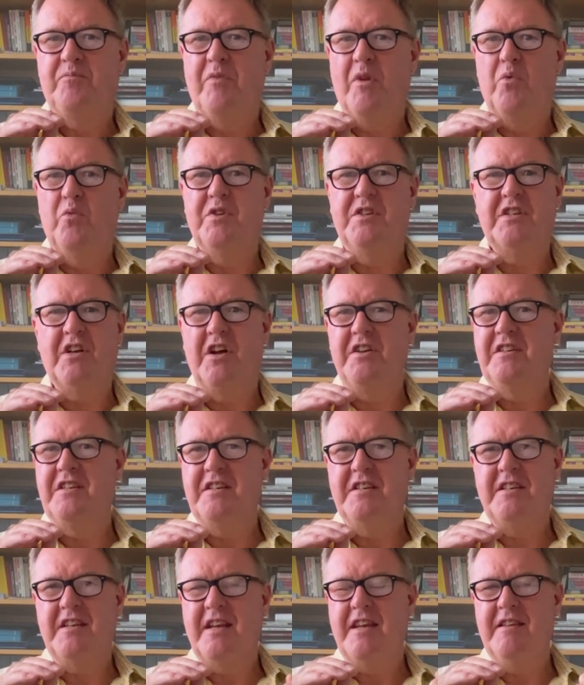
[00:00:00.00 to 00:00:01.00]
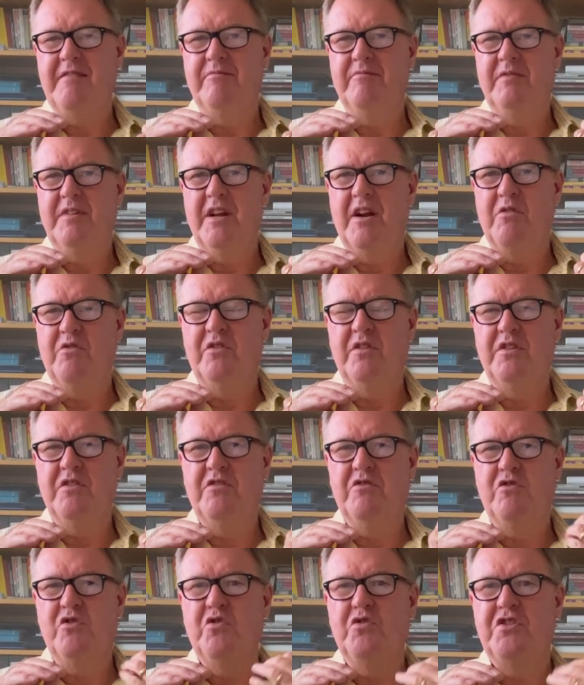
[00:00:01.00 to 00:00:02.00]
we're starting to see,
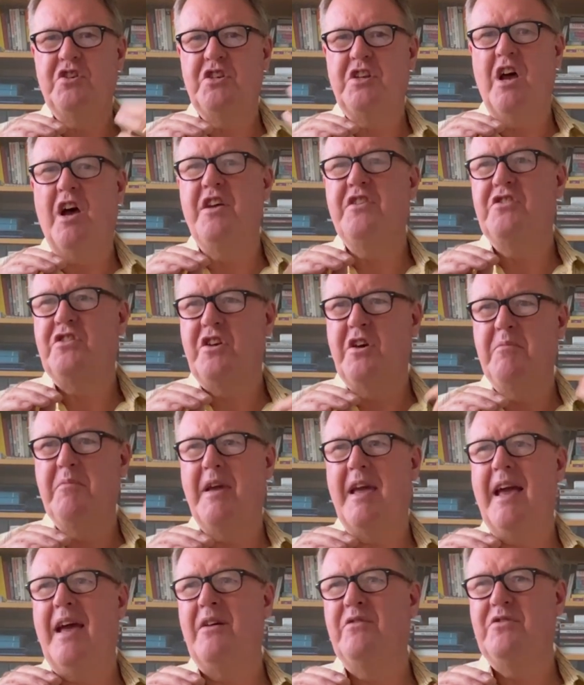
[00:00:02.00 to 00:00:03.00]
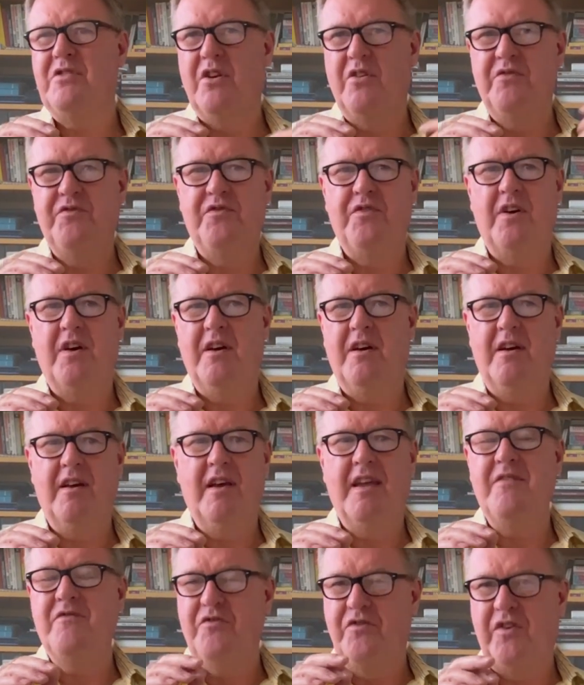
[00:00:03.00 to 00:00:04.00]
the good signs coming out of
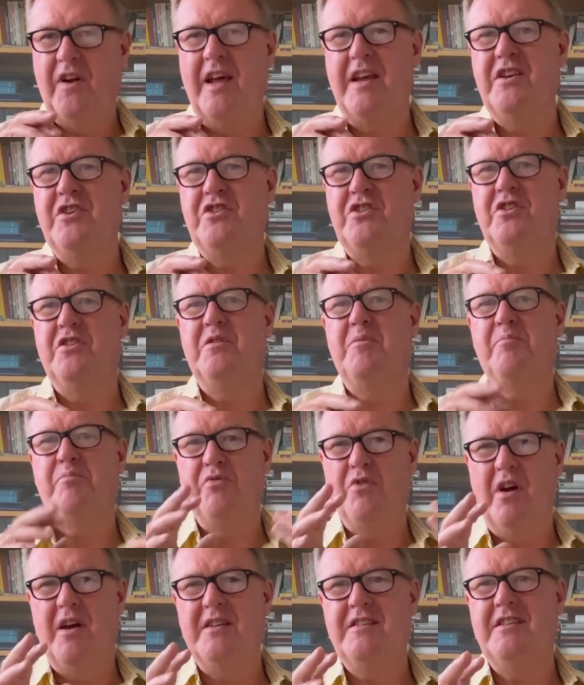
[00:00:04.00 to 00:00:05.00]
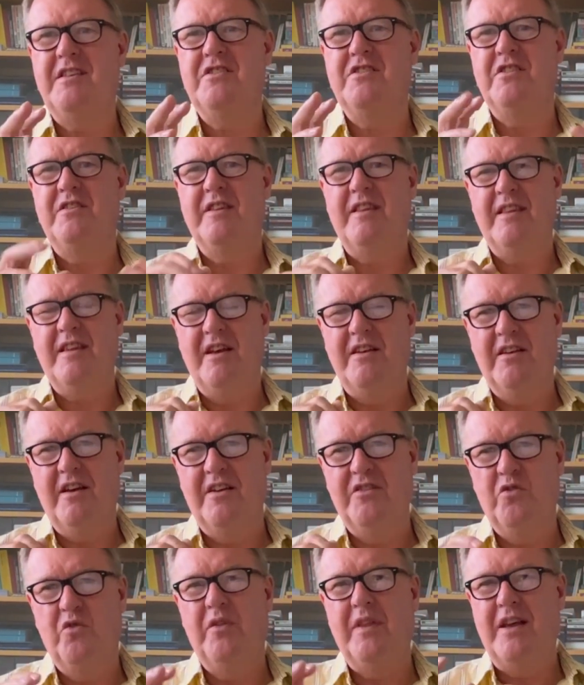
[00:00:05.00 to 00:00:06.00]
inflation and prices
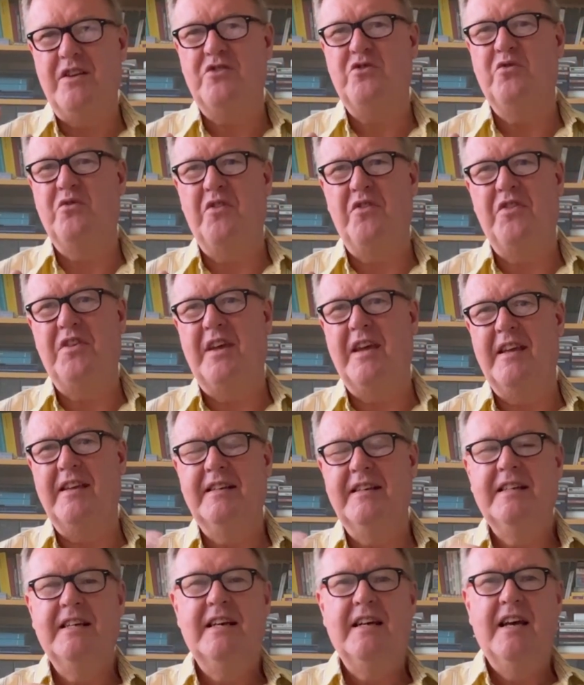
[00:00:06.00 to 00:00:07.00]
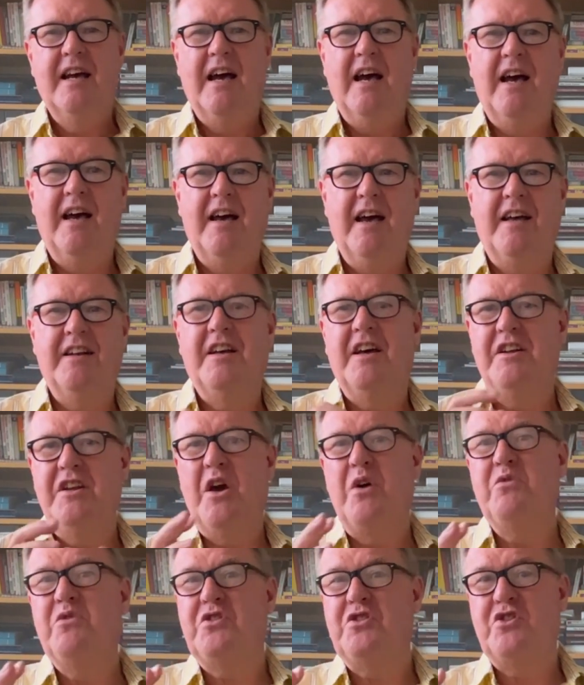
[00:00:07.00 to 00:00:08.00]
and all that sort of thing. And I
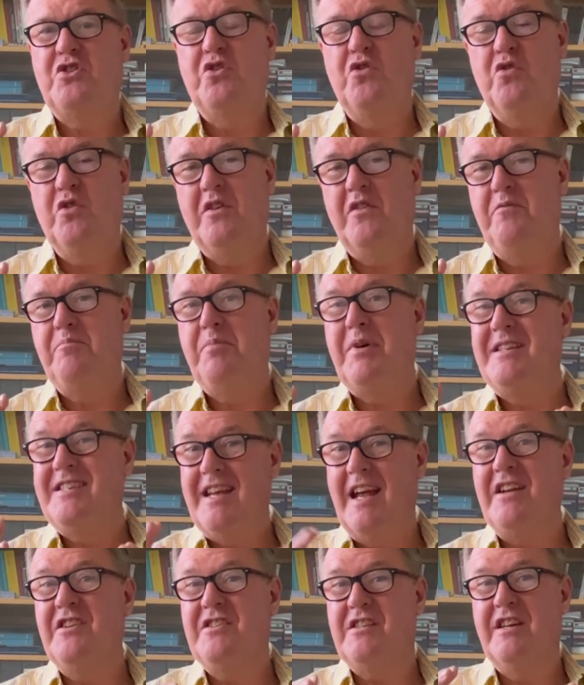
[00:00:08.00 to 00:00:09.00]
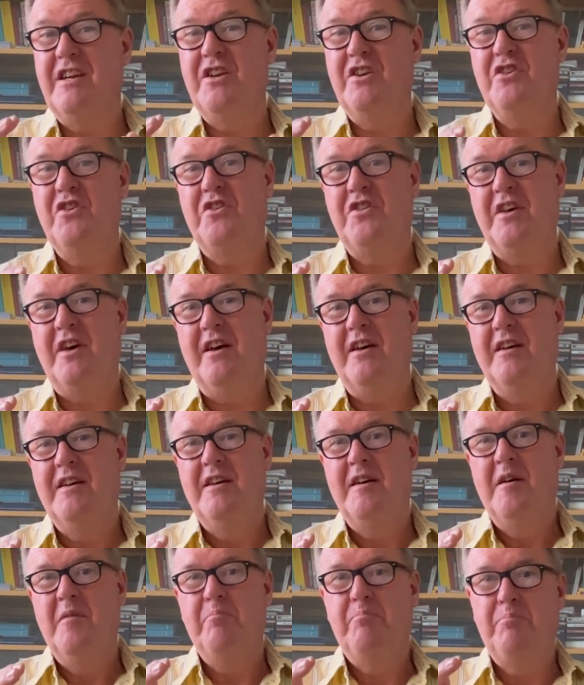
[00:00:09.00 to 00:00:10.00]
know there's talk of potentially another
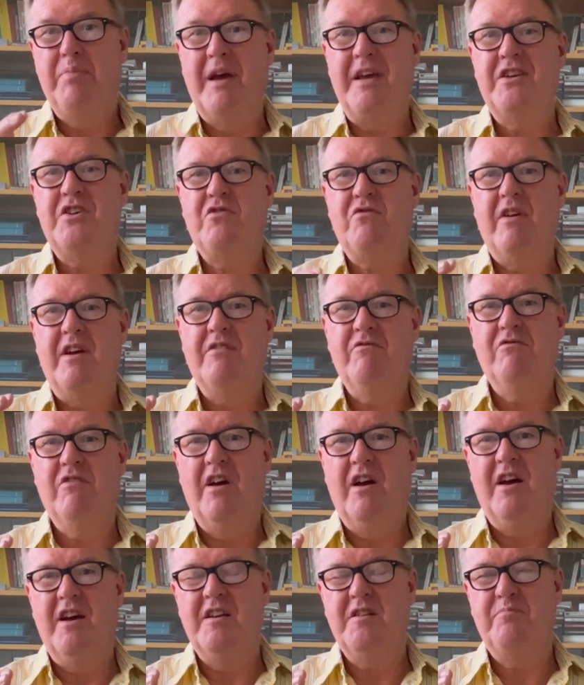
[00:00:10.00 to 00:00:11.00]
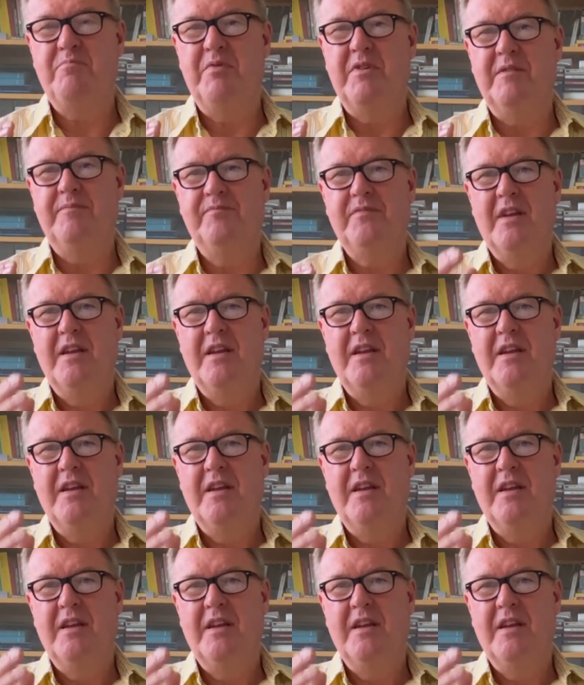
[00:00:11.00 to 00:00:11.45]
base rate rise, but